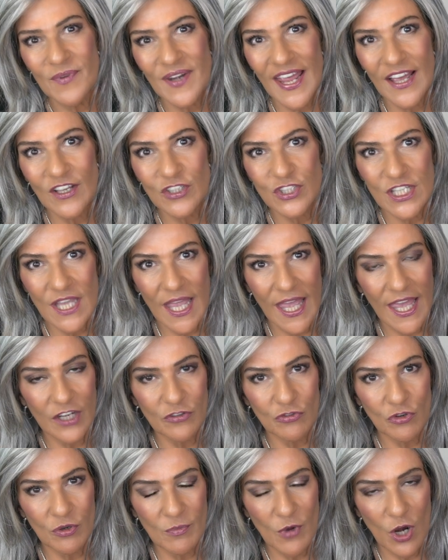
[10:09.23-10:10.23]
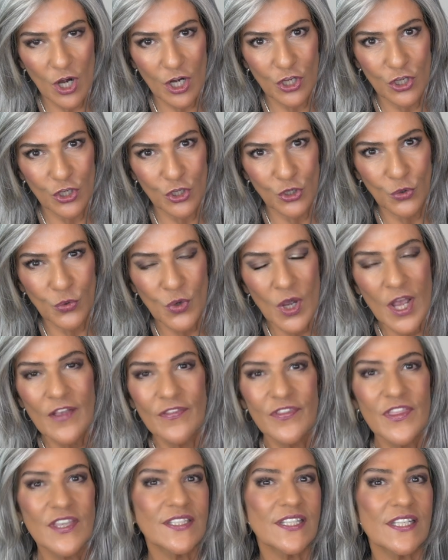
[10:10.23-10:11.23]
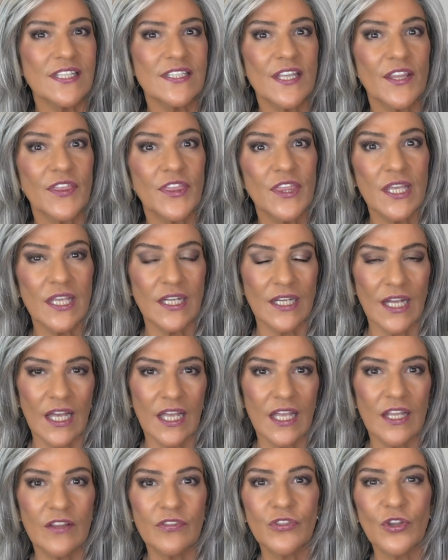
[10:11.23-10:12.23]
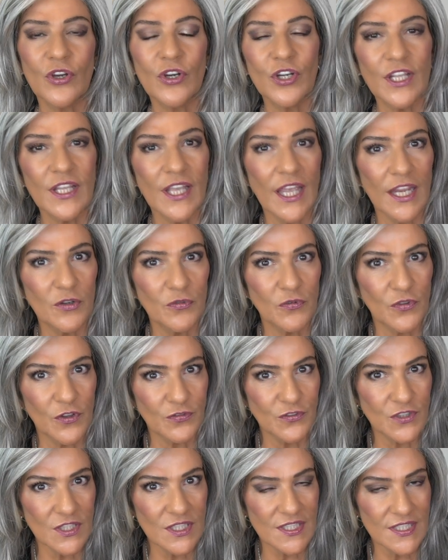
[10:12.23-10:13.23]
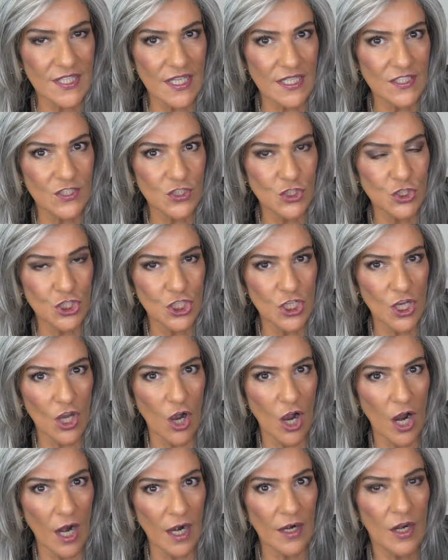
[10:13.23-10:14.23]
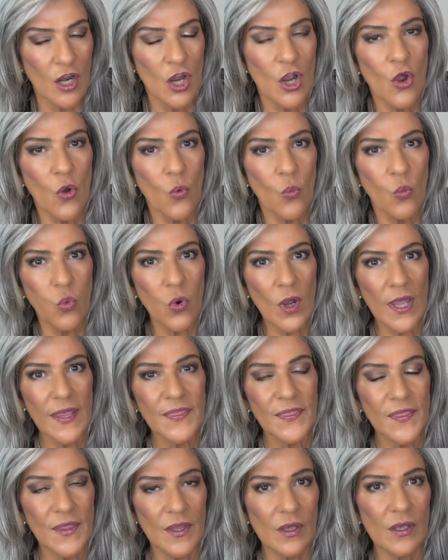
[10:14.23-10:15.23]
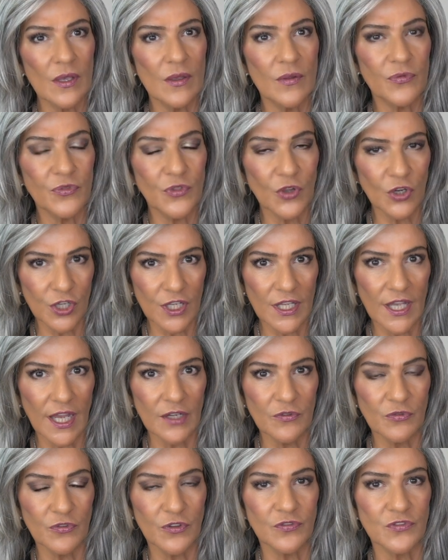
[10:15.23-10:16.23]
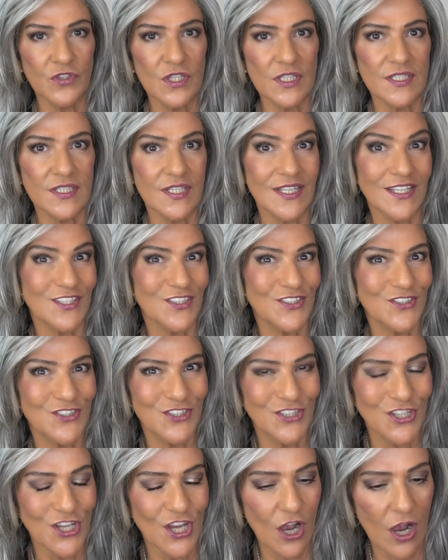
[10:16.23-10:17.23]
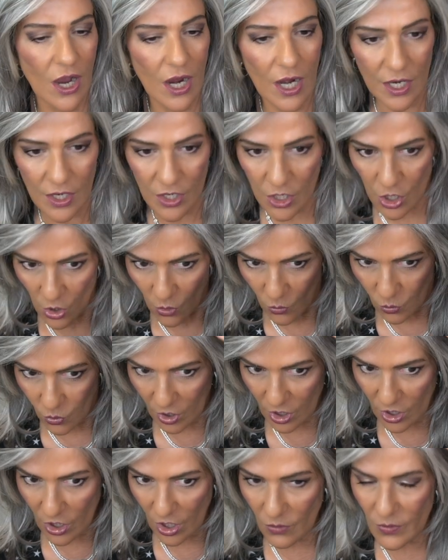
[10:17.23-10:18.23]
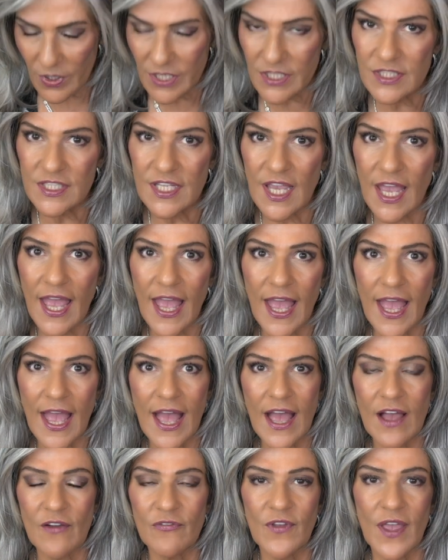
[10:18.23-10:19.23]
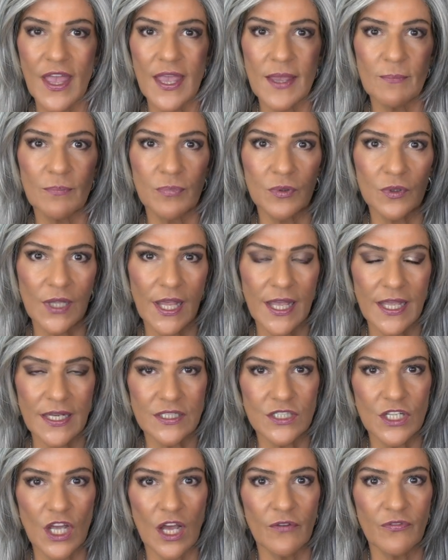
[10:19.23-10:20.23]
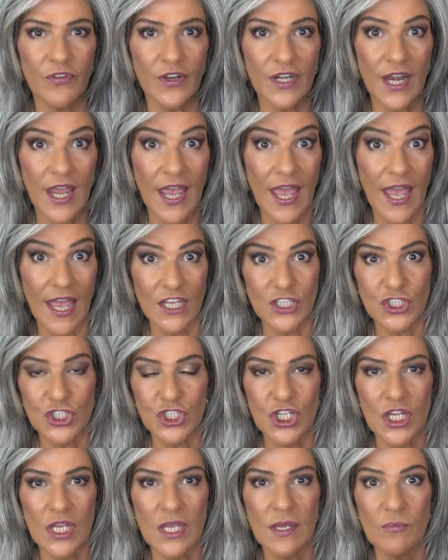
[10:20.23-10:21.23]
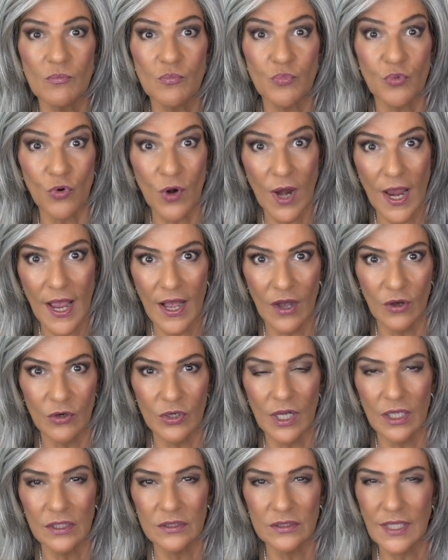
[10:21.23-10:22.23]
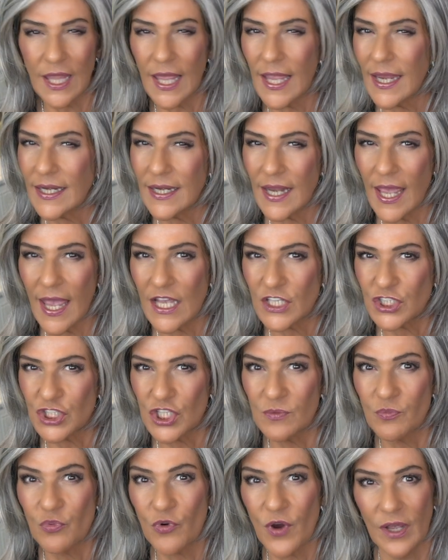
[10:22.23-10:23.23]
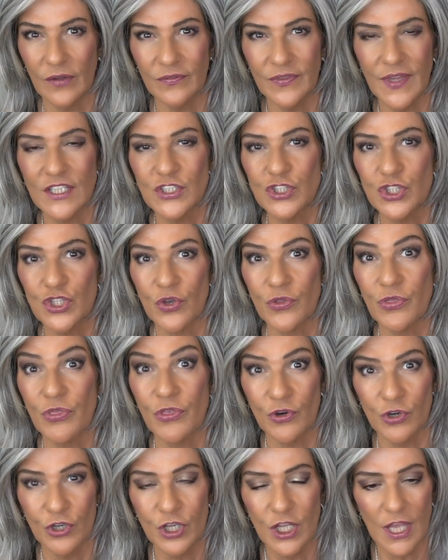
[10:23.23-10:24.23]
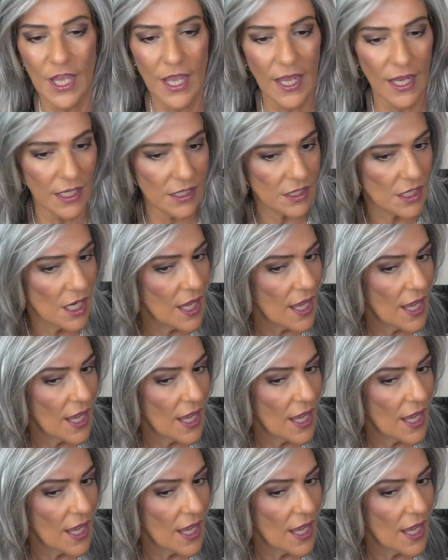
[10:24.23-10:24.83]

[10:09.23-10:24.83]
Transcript: now to Henry Margu. This is Athena in 3856 GR. With 3856 GR, we're going to have a blend of an ashy brown, a light ashy brown. That's your 38.